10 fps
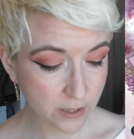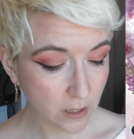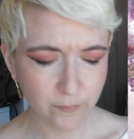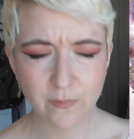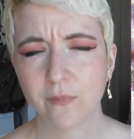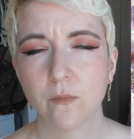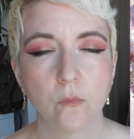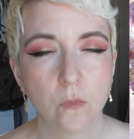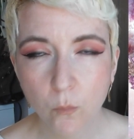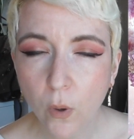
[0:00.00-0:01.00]

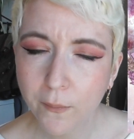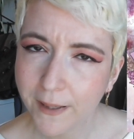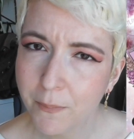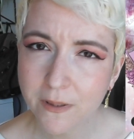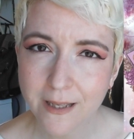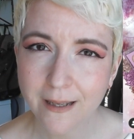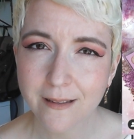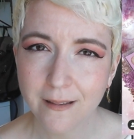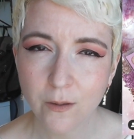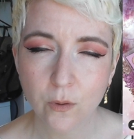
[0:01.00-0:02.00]
Why do I keep on saying it's
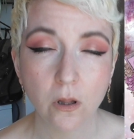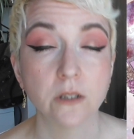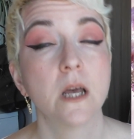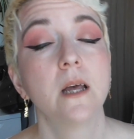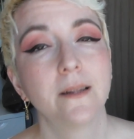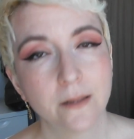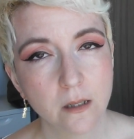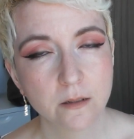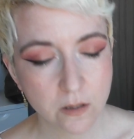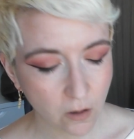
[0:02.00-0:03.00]
a liquid gloss? The
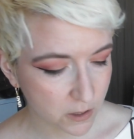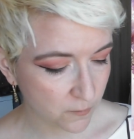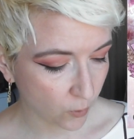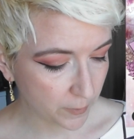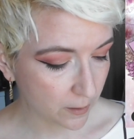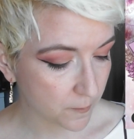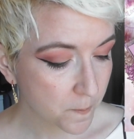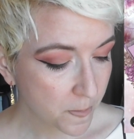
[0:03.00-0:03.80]
Luxe Gloss formula.